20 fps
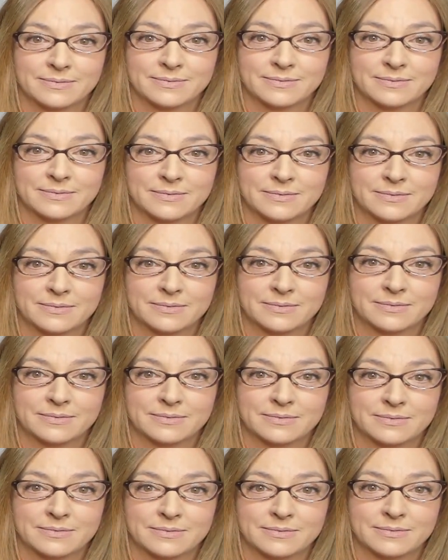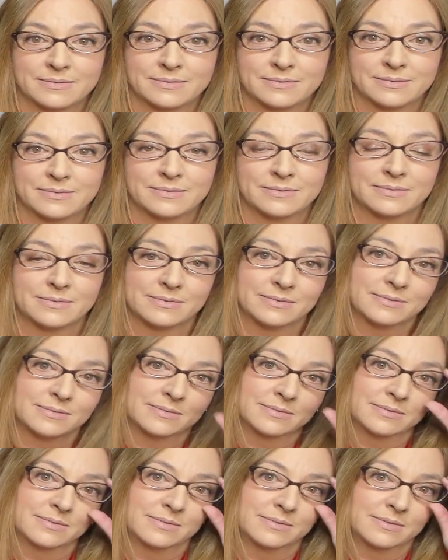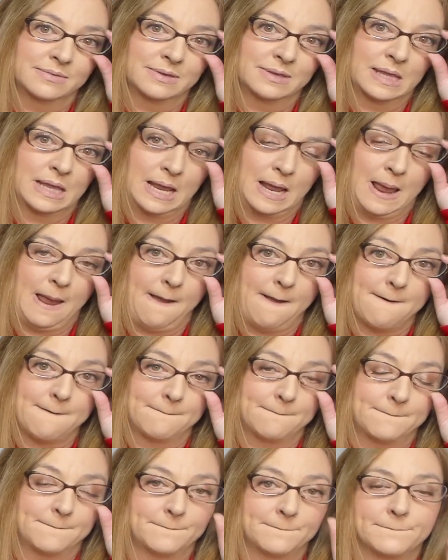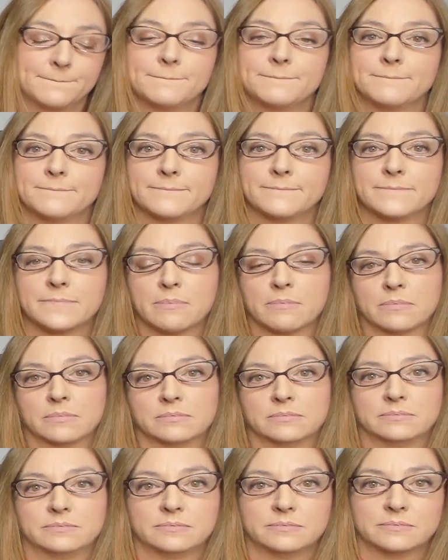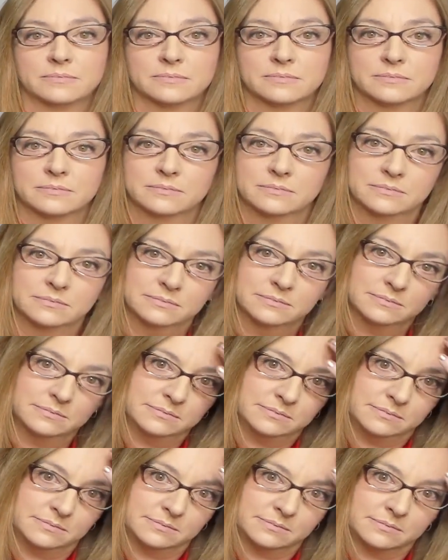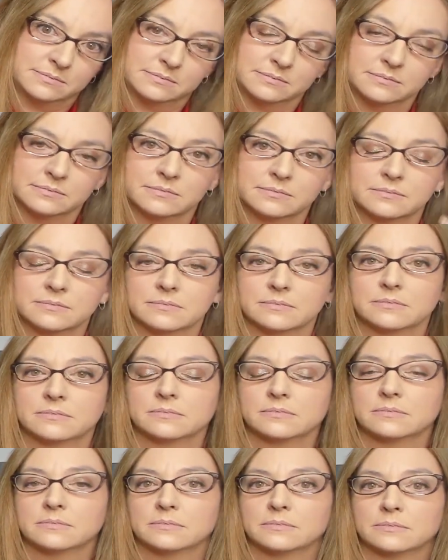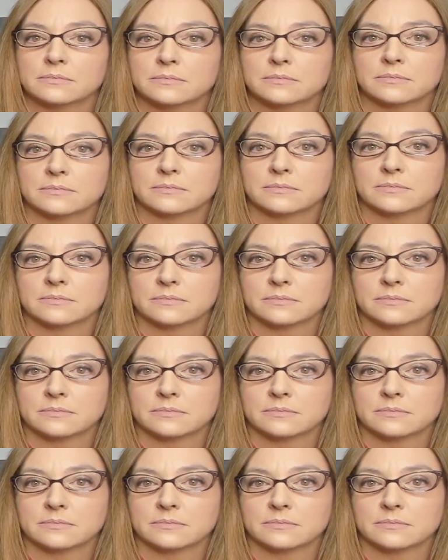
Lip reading: [no speech]